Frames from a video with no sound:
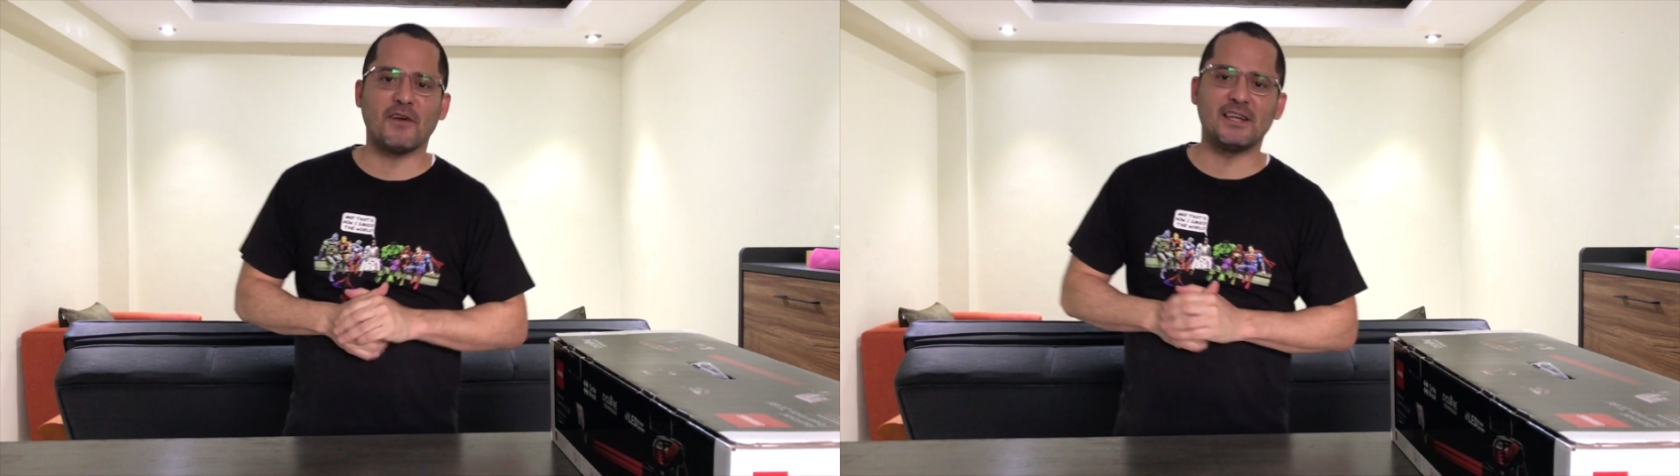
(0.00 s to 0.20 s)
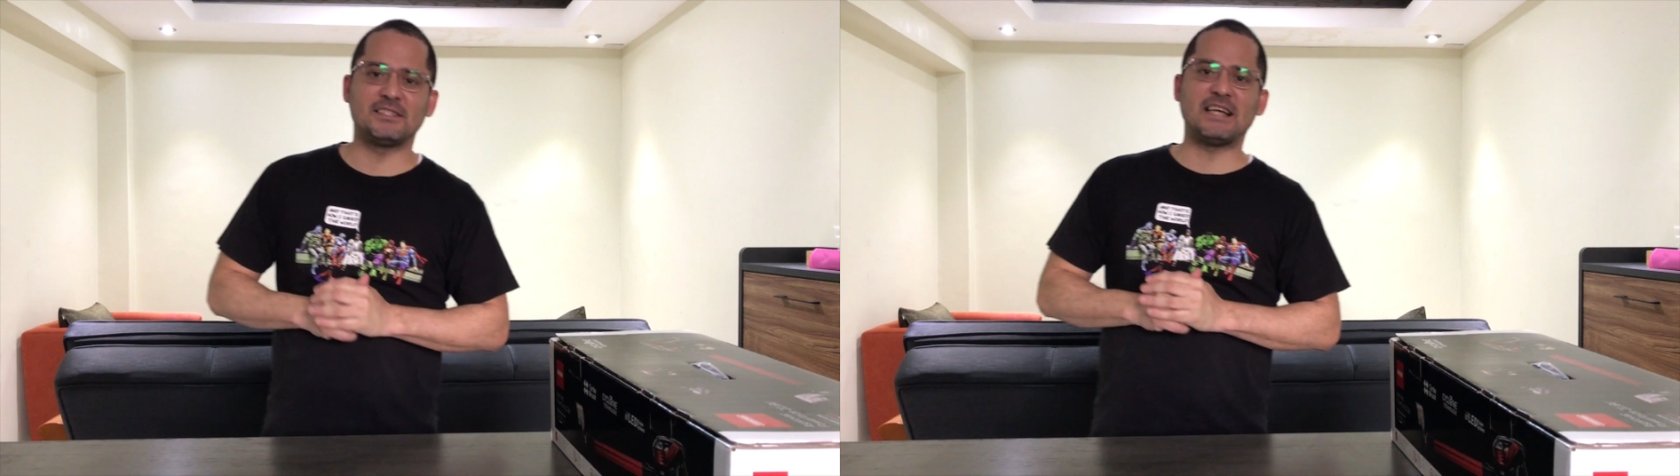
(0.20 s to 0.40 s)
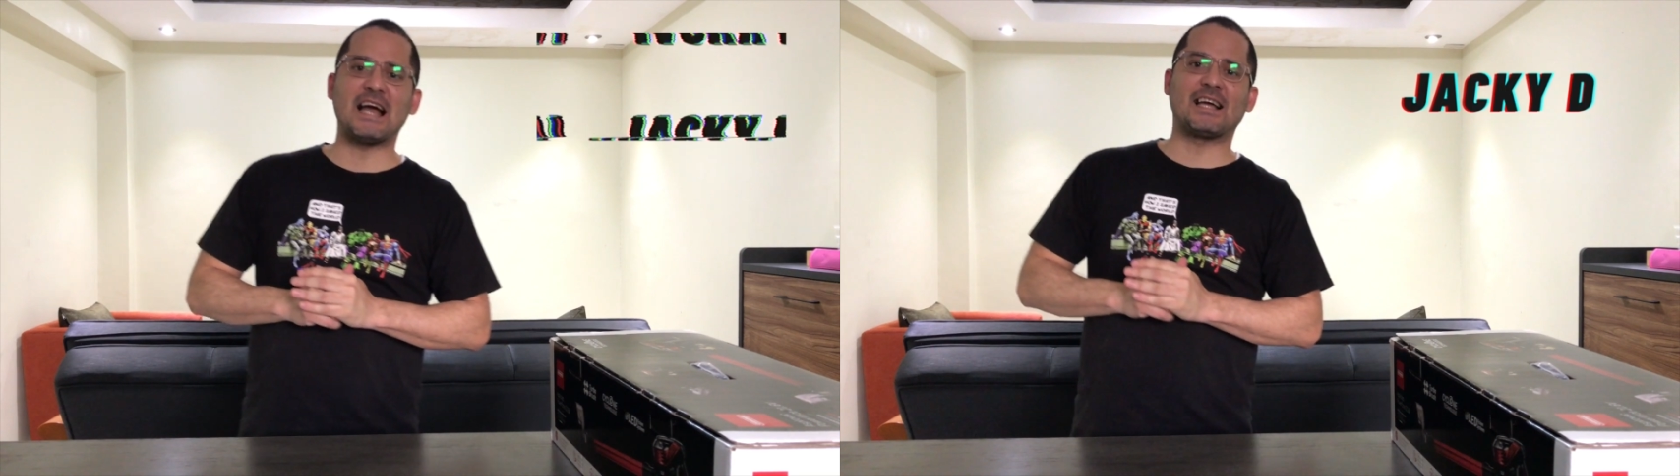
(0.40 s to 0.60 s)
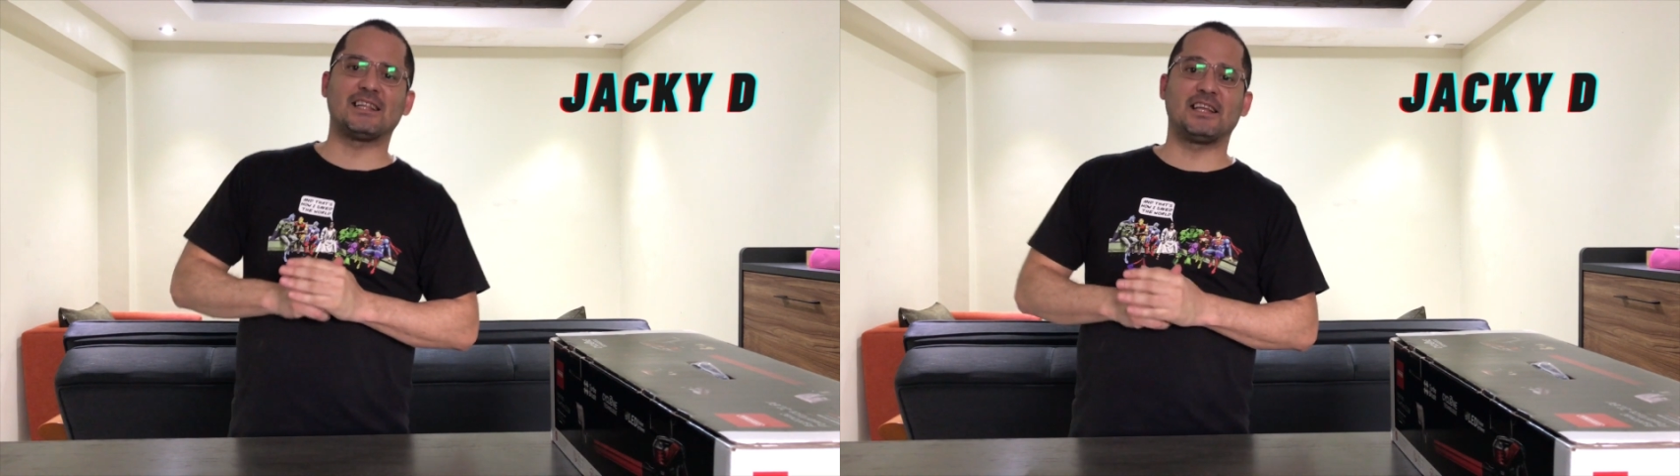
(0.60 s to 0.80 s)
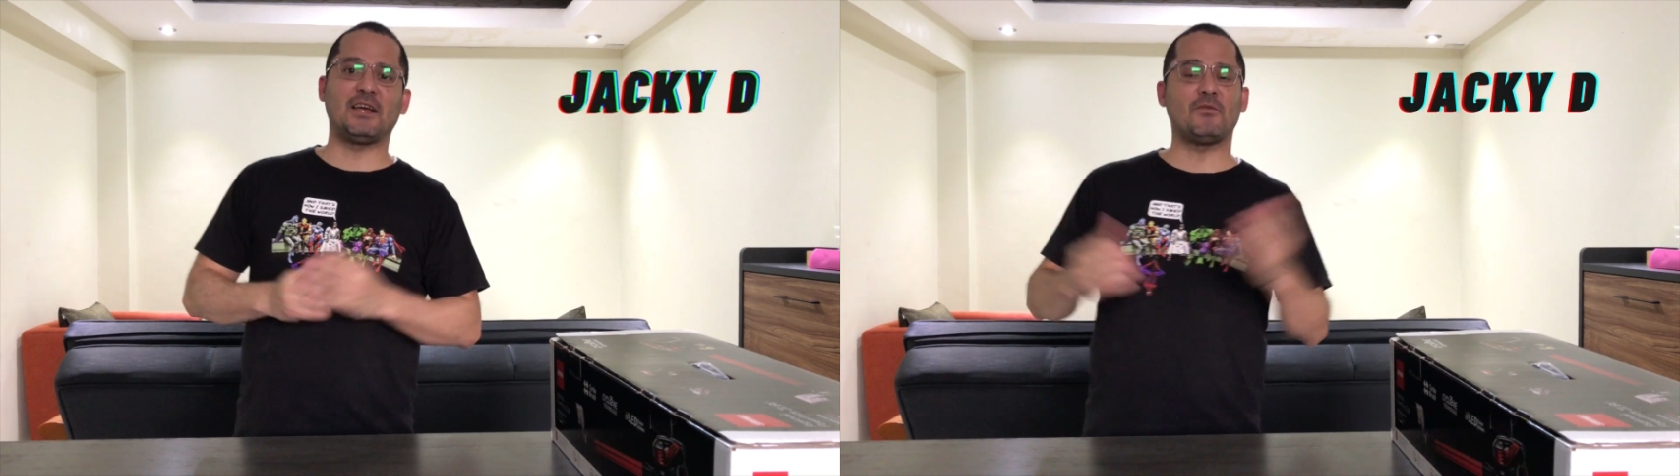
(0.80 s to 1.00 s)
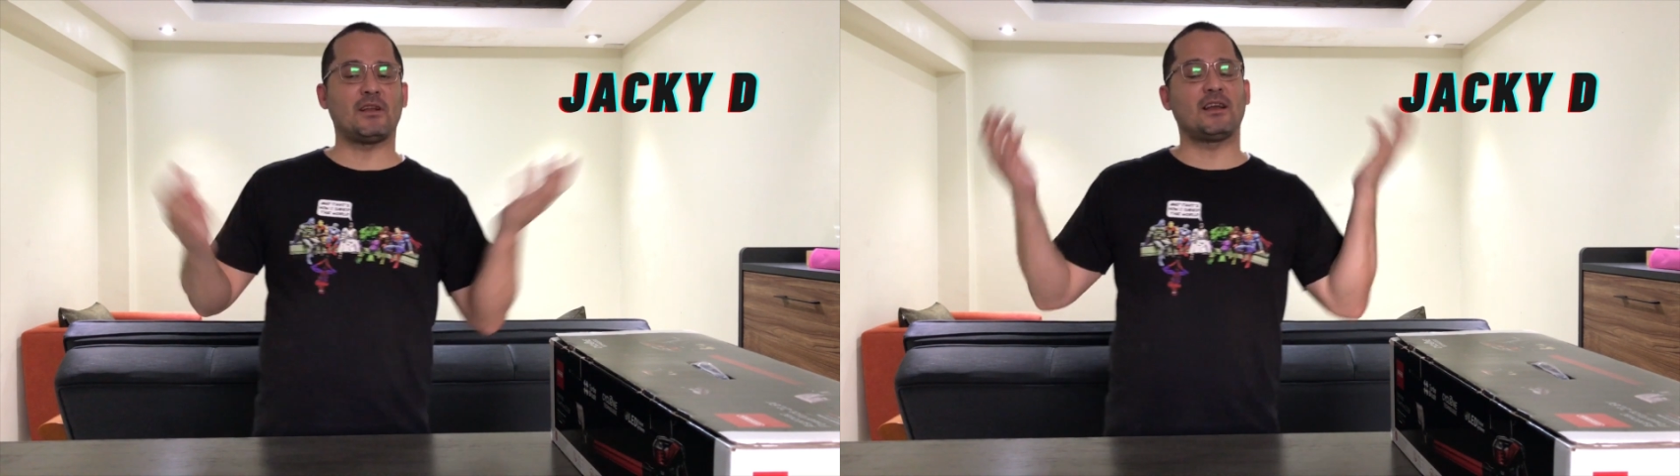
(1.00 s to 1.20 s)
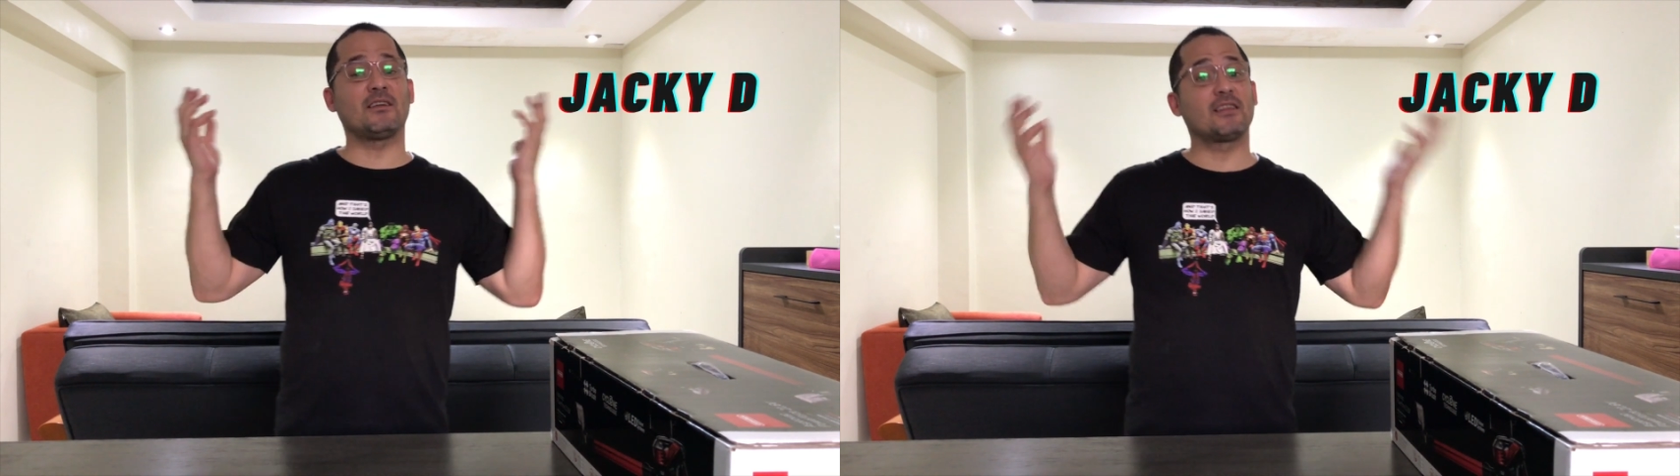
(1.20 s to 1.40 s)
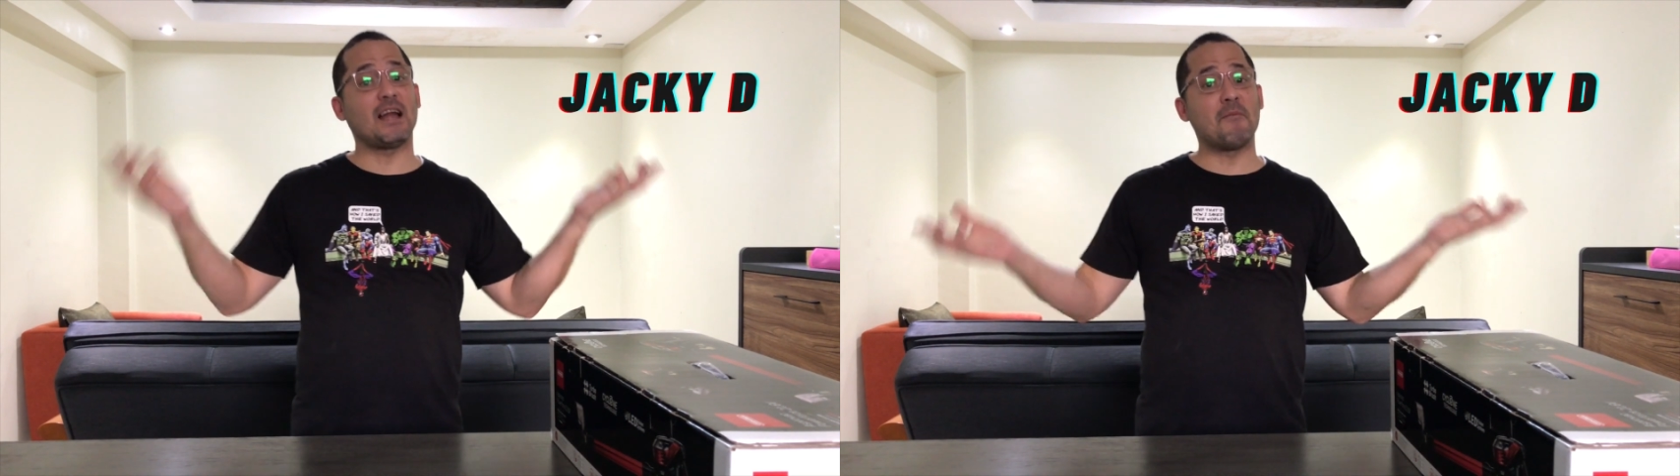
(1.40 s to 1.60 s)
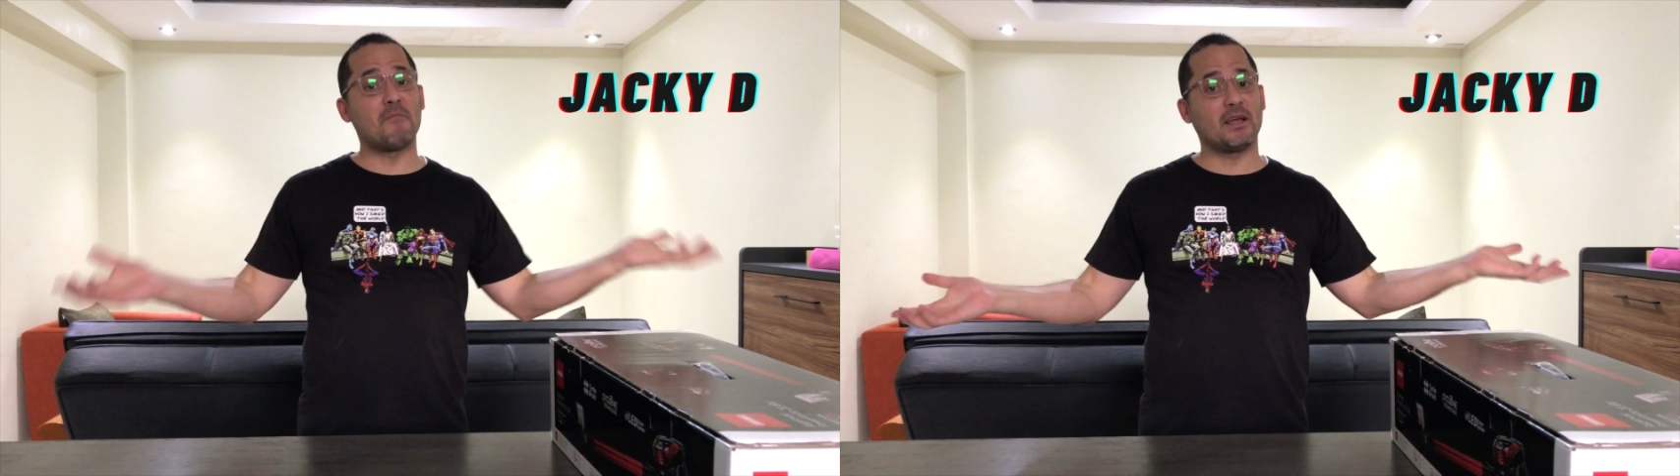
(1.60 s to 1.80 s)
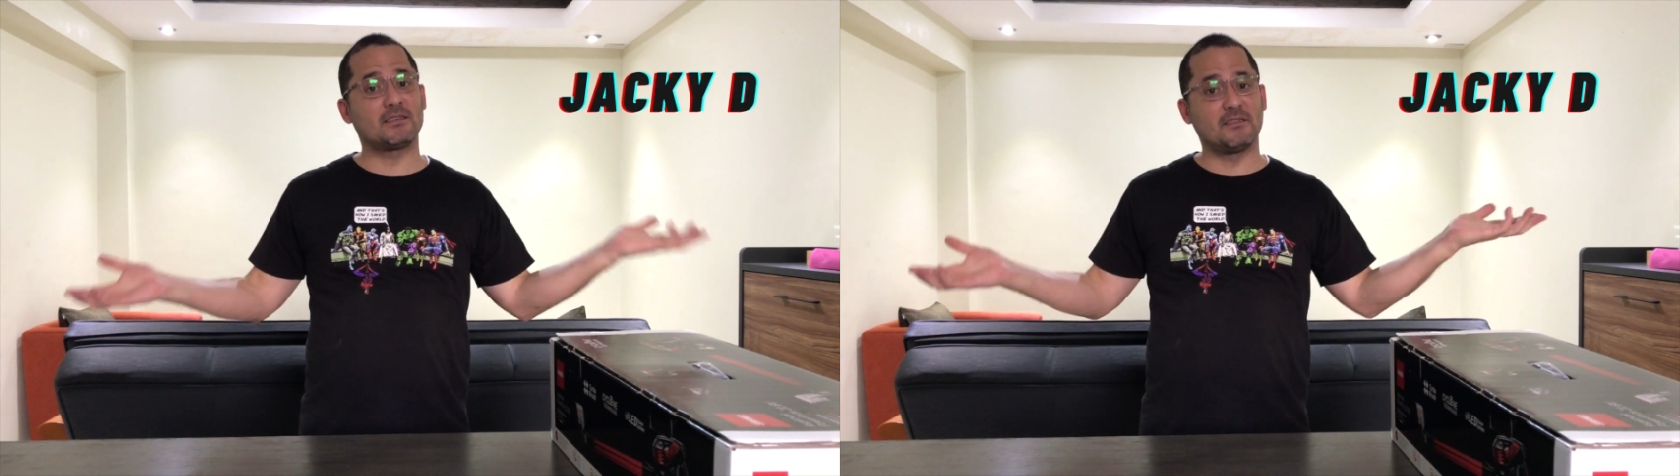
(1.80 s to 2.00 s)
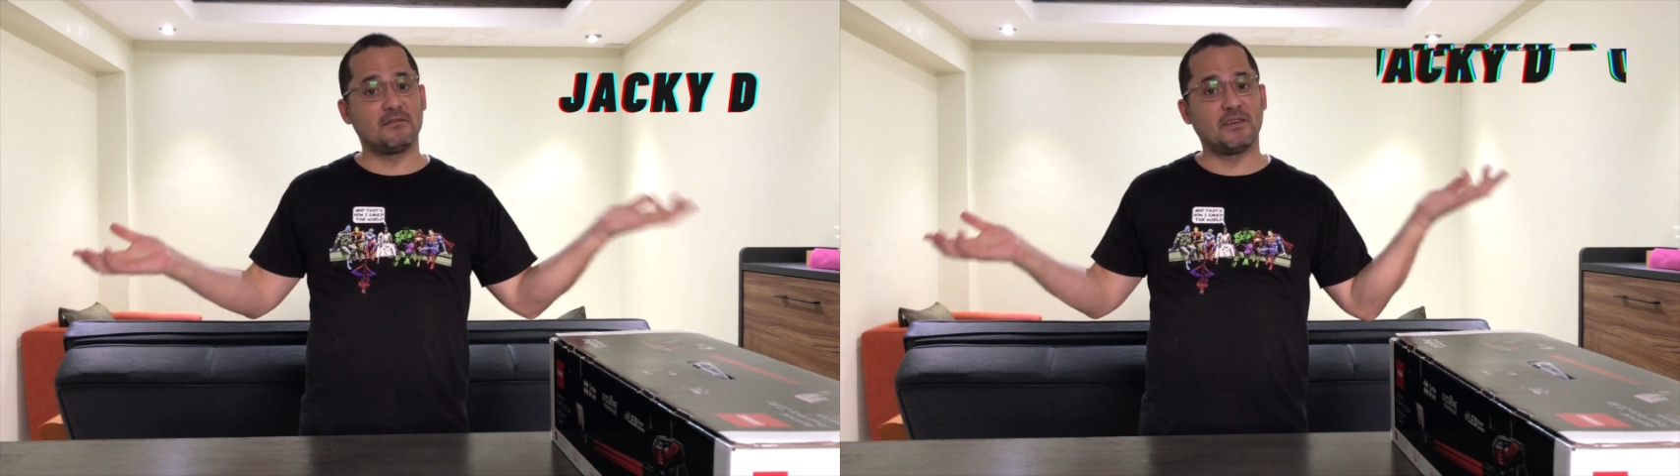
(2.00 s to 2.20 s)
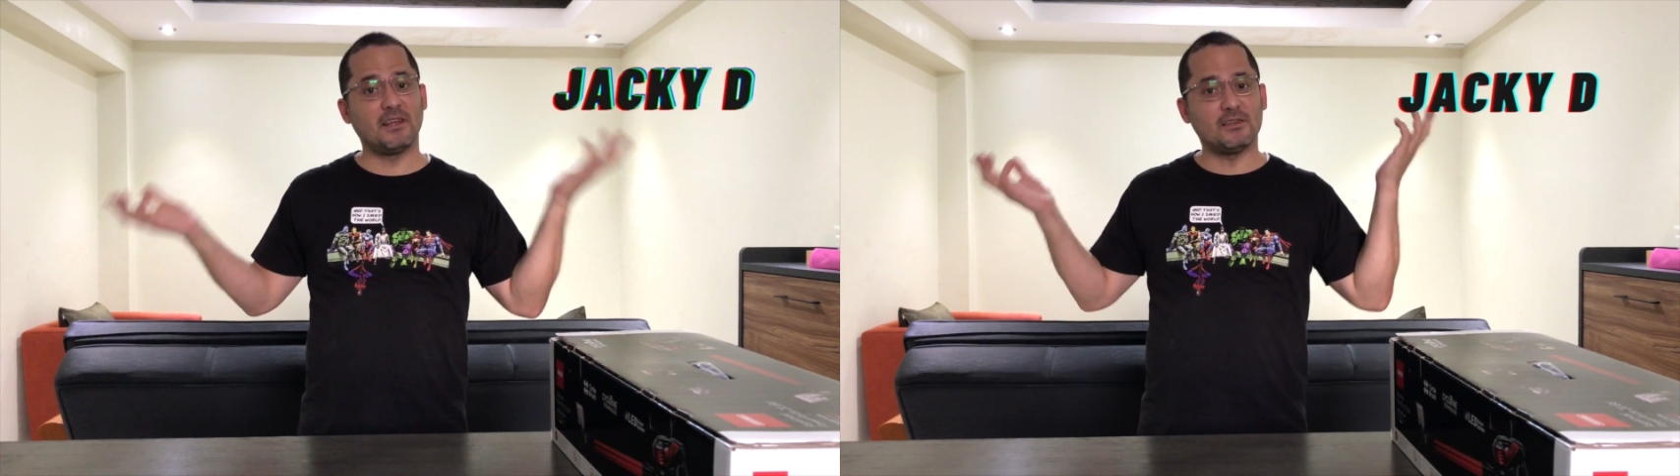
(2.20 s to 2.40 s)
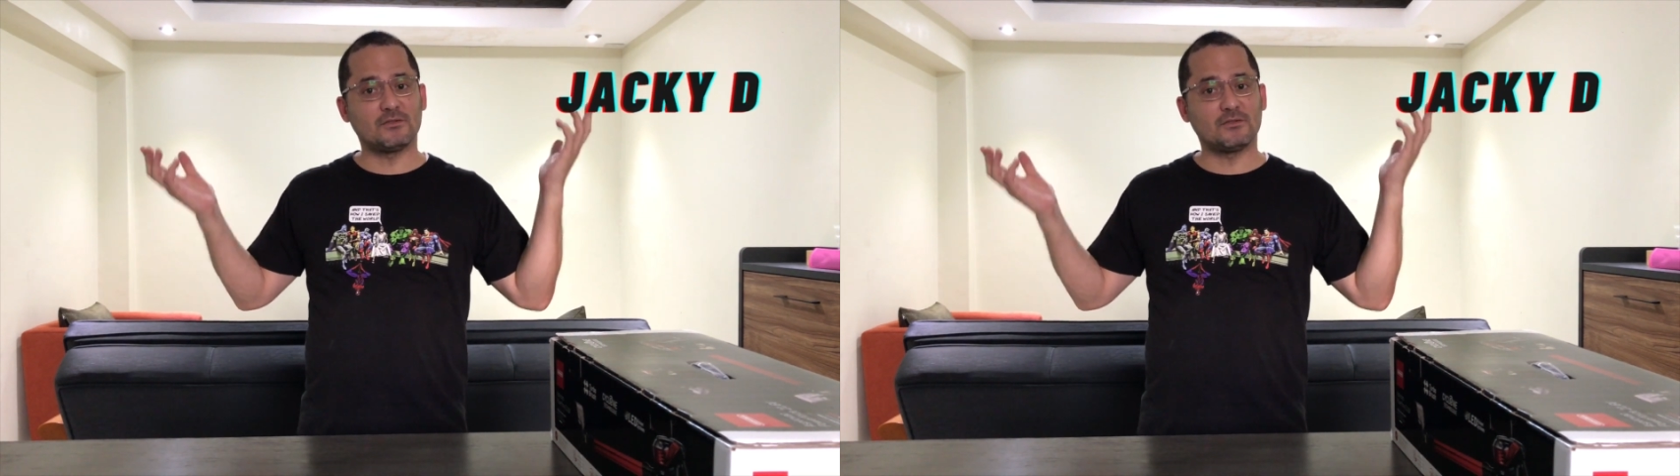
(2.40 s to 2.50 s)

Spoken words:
friend Jackie D with another amazing video.